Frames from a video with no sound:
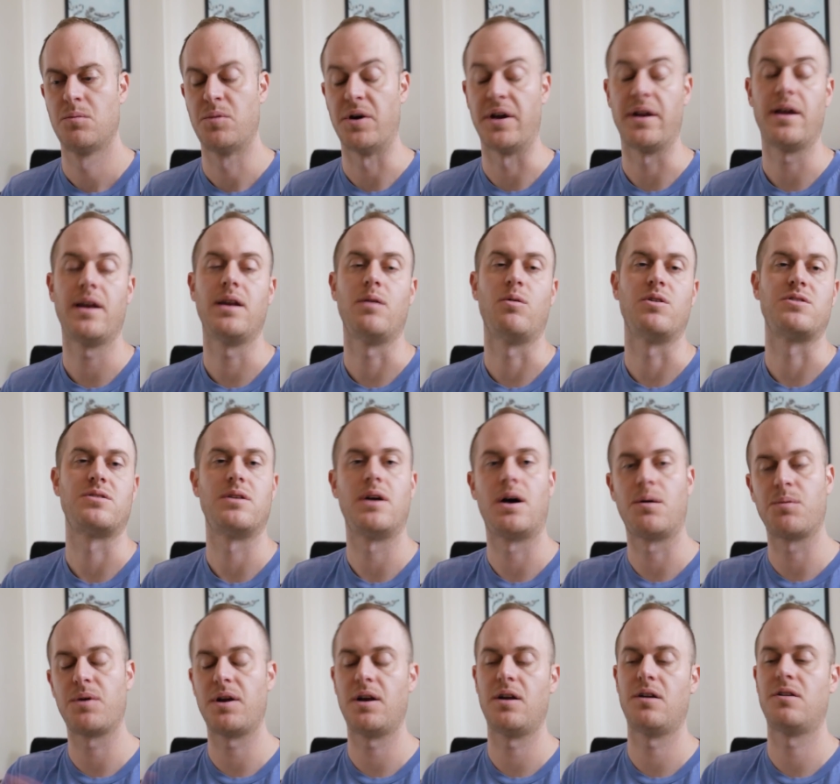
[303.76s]
But anyways,
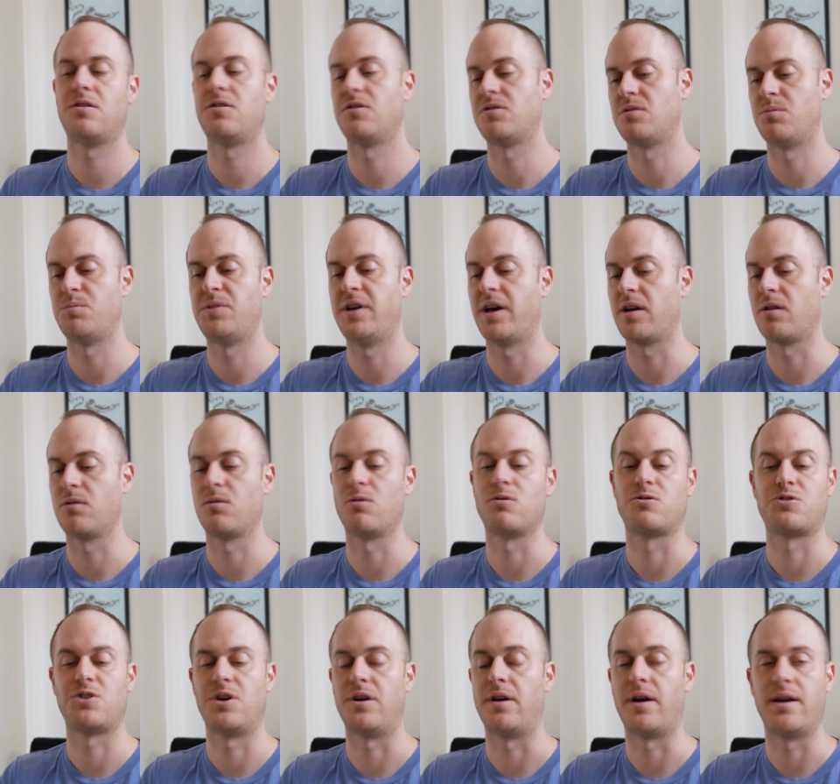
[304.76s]
now I'm getting into some technical
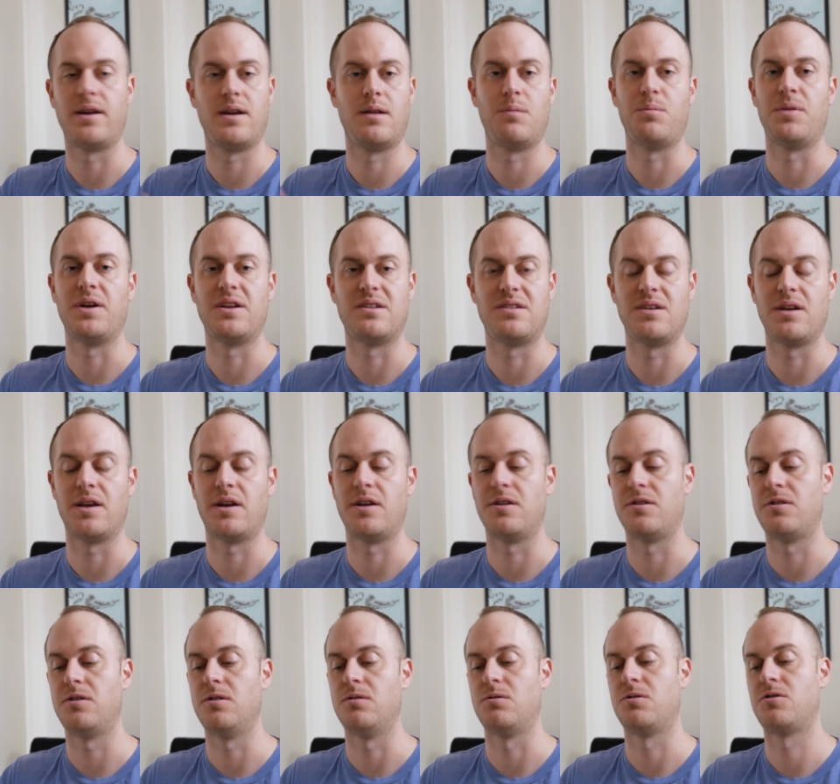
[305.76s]
shit I didn't mean to get
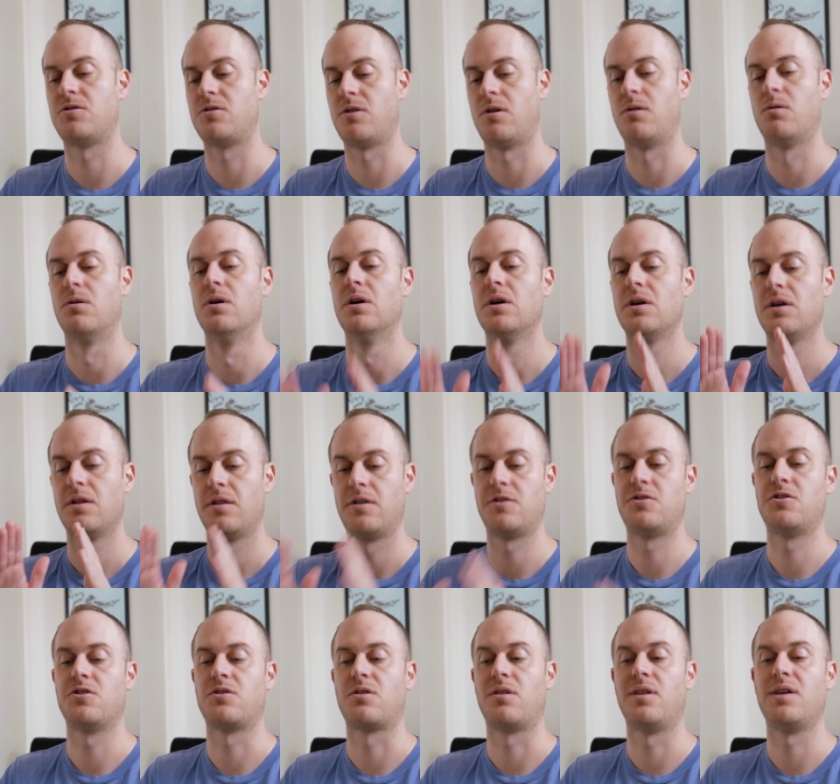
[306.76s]
into, so
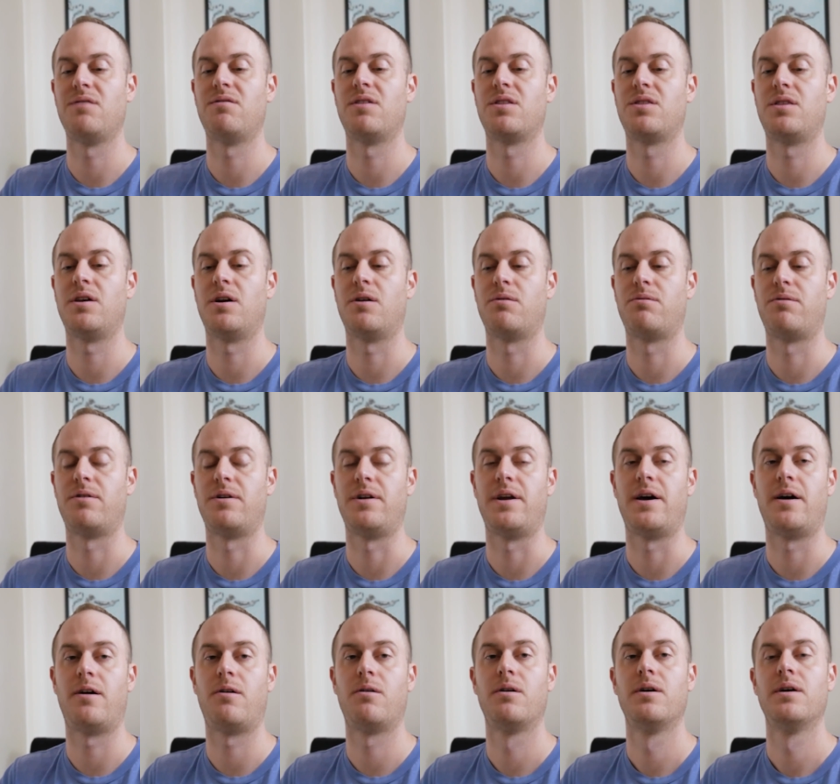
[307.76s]
let's just leave it there for
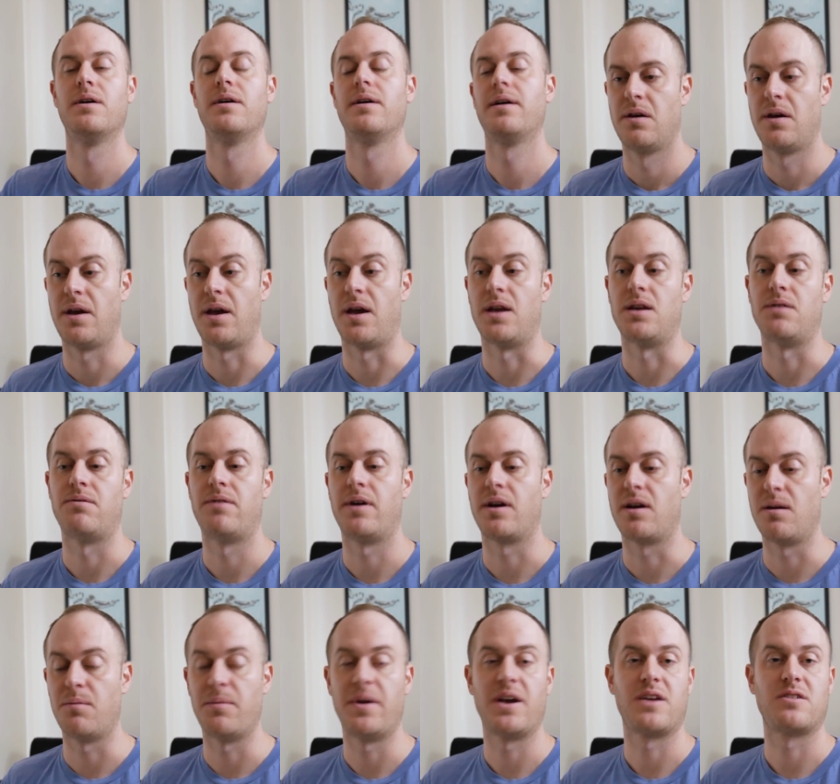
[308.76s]
now. And if I
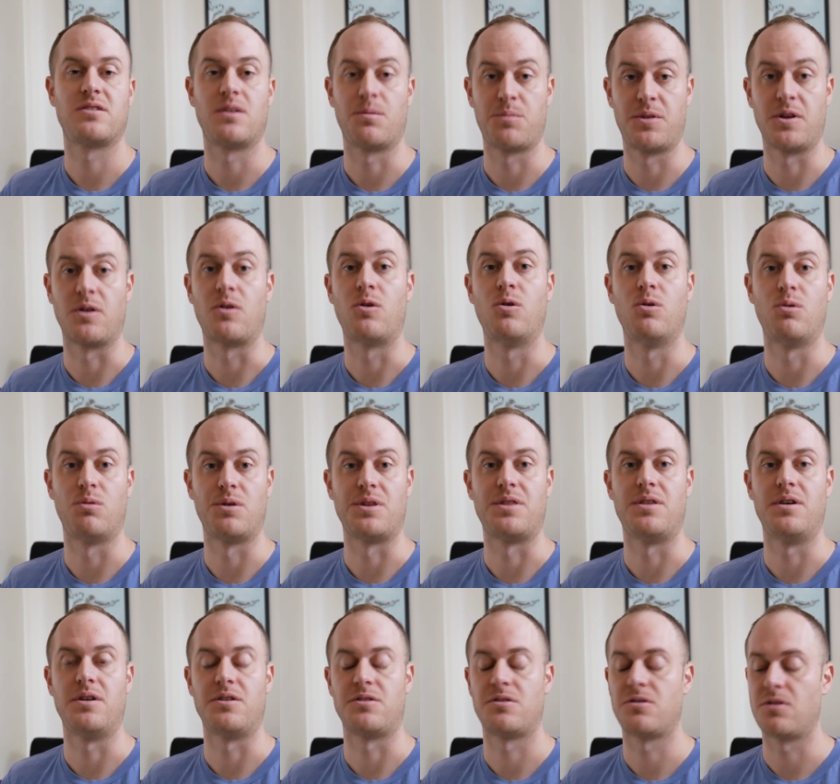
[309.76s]
can make something cool
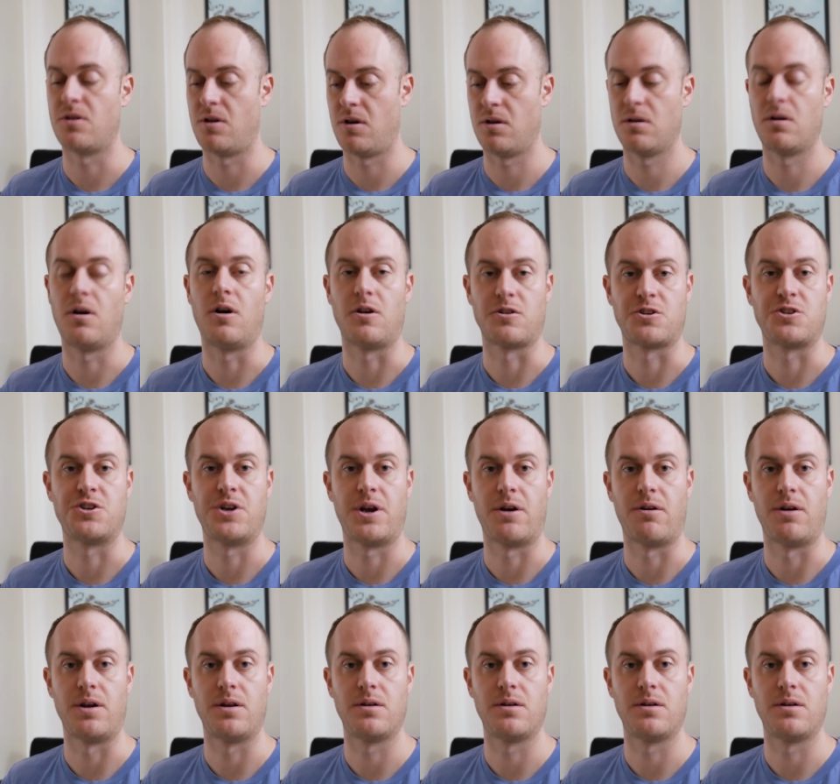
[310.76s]
with this, I'll share